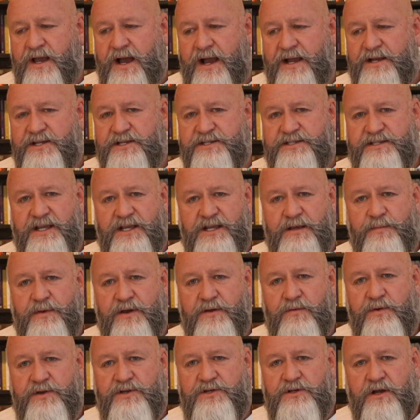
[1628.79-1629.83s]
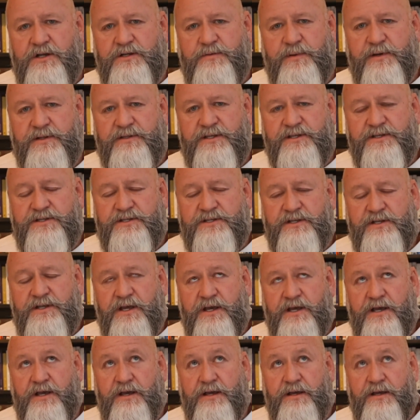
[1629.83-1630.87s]
I just think about, we talked about this in
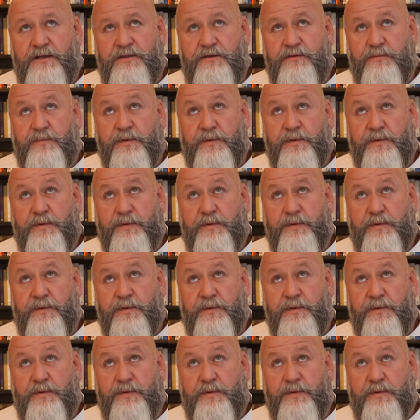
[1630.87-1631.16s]
the